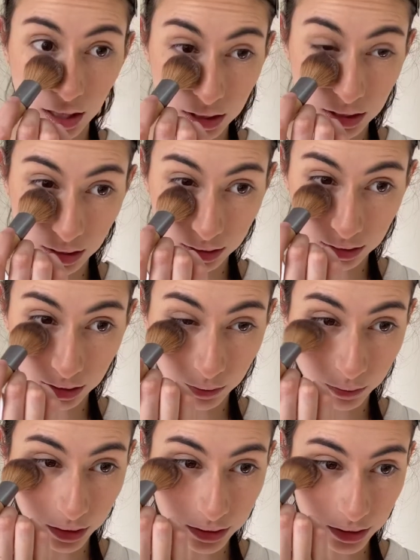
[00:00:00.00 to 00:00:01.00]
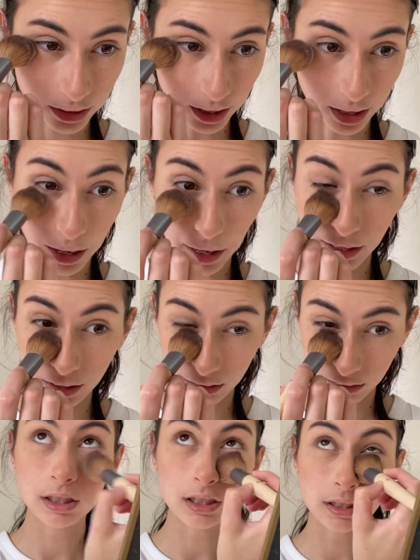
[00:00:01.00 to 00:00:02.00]
I just like to go under the eye
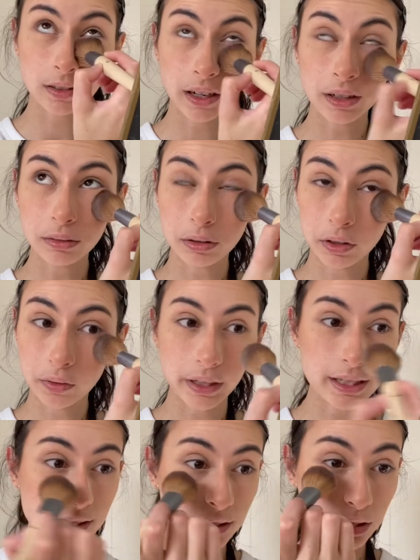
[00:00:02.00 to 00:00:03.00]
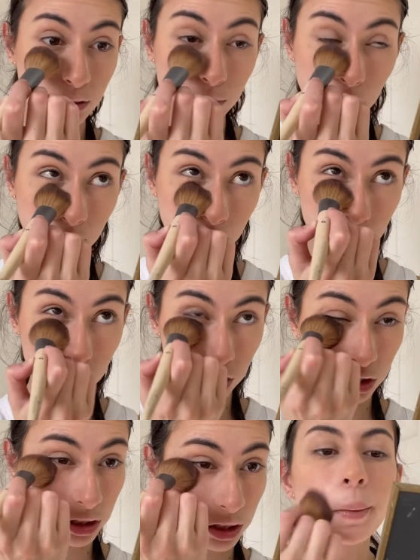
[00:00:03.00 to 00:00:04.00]
just so I don't crease too
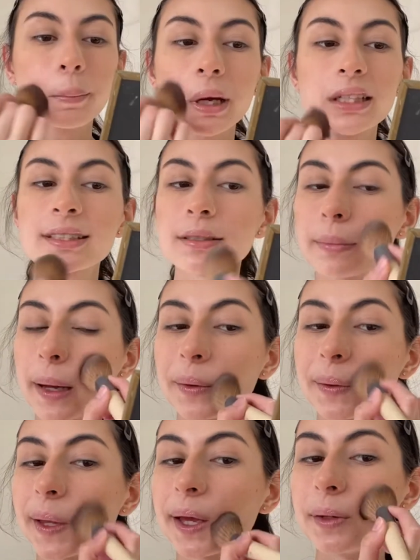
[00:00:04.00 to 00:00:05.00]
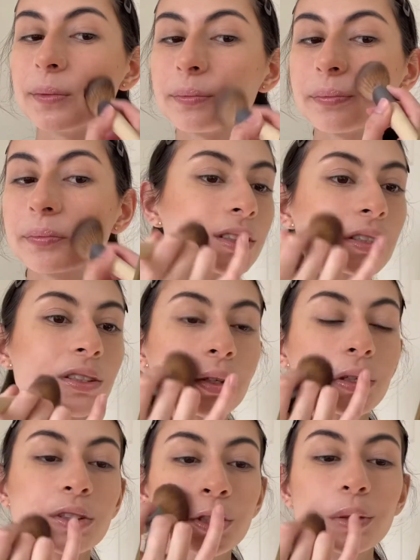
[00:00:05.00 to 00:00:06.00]
much. And my smile line, because
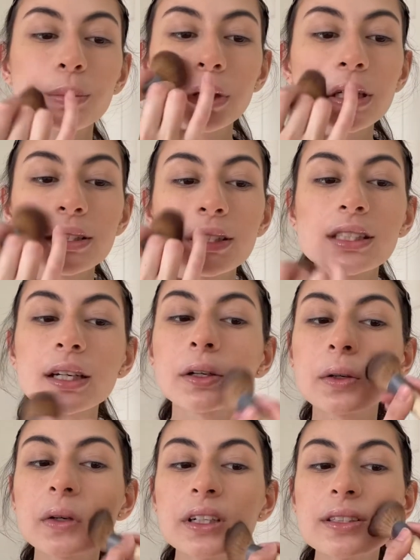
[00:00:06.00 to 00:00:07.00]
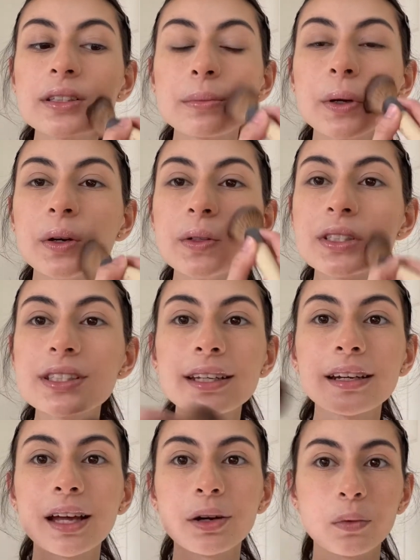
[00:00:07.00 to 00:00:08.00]
those are the two places that crease the most
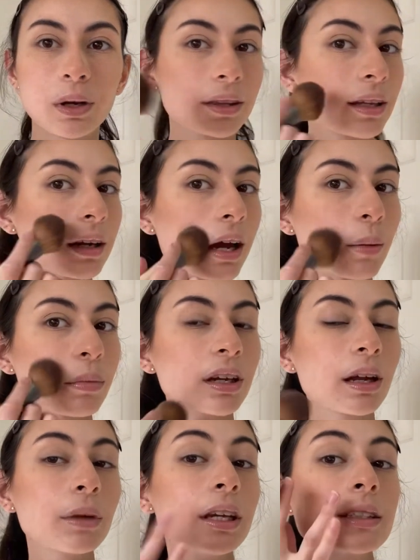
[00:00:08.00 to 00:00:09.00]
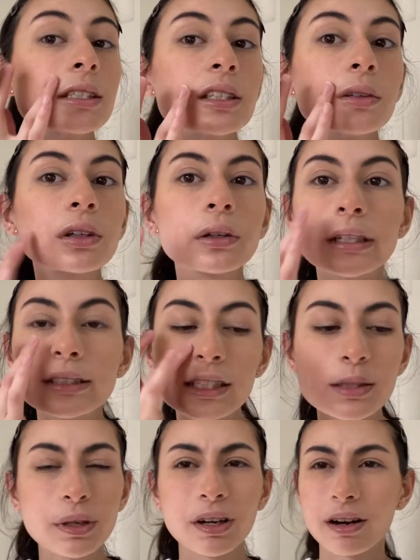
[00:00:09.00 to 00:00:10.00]
and I don't want that to happen. I mean, it still
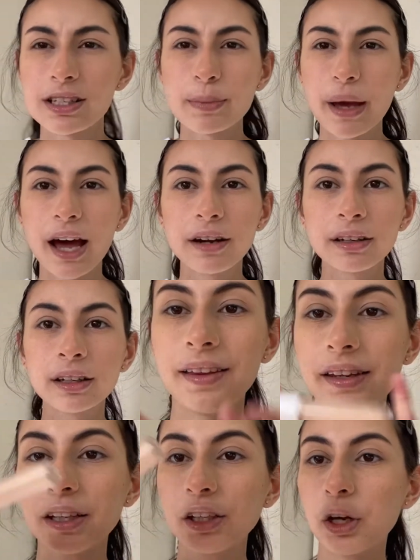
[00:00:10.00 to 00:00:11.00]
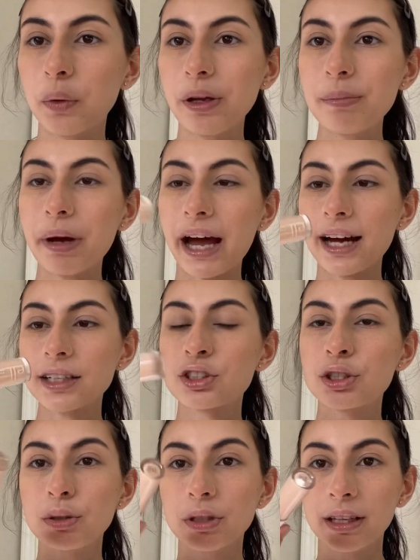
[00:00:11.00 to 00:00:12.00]
creases, but not as bad. And then going back
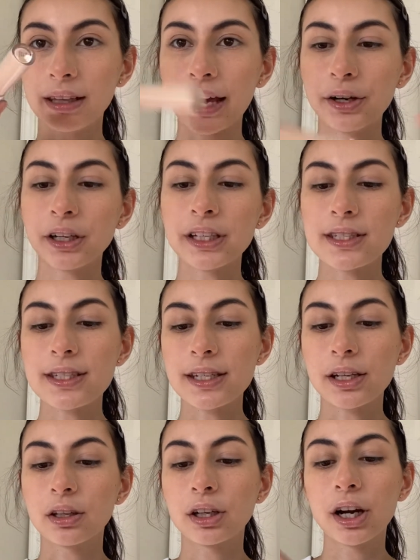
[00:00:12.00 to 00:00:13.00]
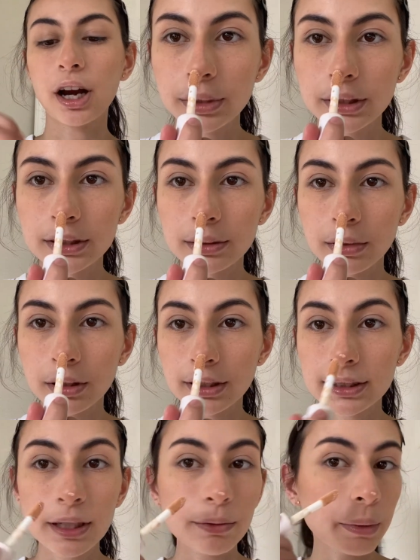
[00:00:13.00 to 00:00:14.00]
to the lighter concealer, put some on the
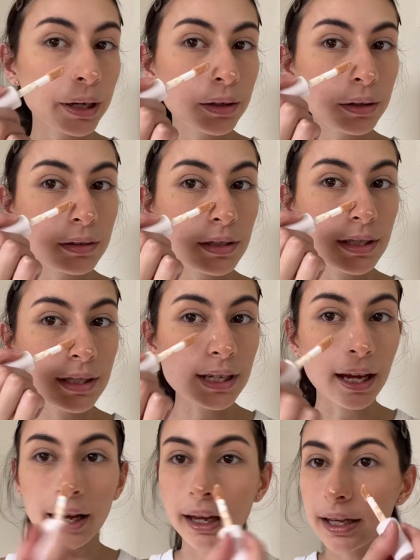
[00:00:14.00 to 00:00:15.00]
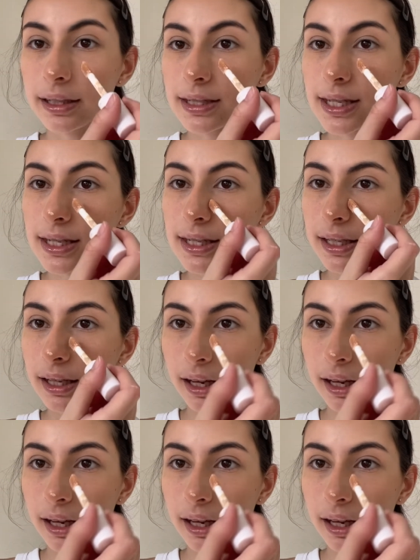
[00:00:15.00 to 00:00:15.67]
tip of my nose, sides,